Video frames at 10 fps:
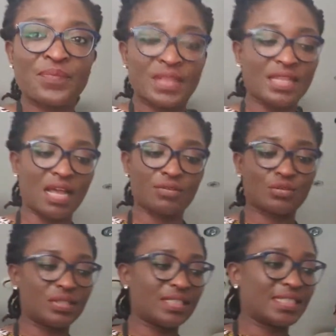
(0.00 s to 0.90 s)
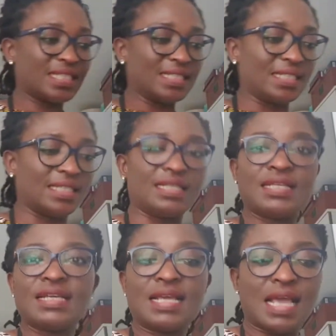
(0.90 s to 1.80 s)
Now, to the seasoning,
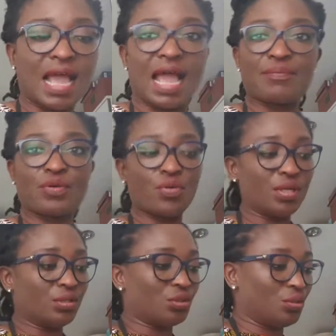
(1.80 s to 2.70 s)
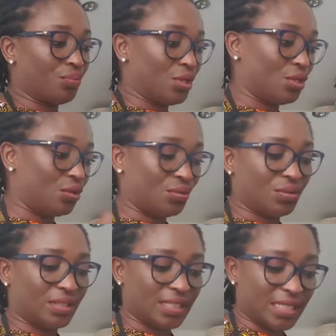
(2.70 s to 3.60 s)
I'm going to be
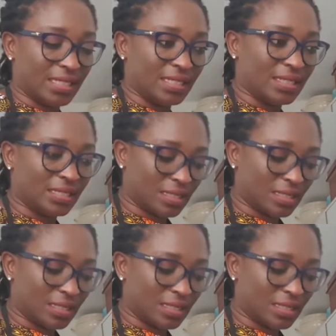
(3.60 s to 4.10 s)
using